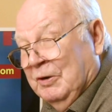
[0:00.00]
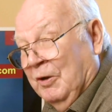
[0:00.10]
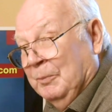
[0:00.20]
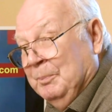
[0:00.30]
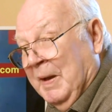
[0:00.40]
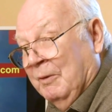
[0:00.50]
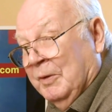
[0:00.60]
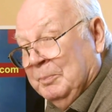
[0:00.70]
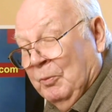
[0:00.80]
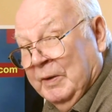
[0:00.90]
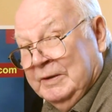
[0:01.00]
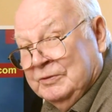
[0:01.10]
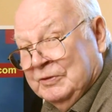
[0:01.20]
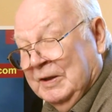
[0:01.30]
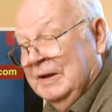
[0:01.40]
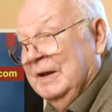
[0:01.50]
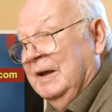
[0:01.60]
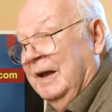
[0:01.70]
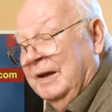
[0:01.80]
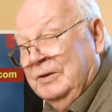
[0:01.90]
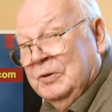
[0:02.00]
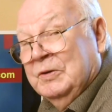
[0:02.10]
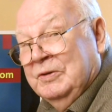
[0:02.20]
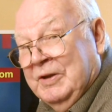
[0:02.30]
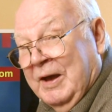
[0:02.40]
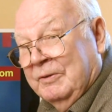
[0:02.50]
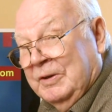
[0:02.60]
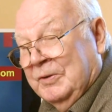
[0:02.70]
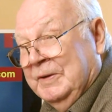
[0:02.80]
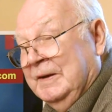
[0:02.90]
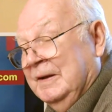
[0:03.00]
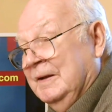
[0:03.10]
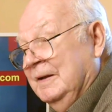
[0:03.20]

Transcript: called PowerPoints and you can download it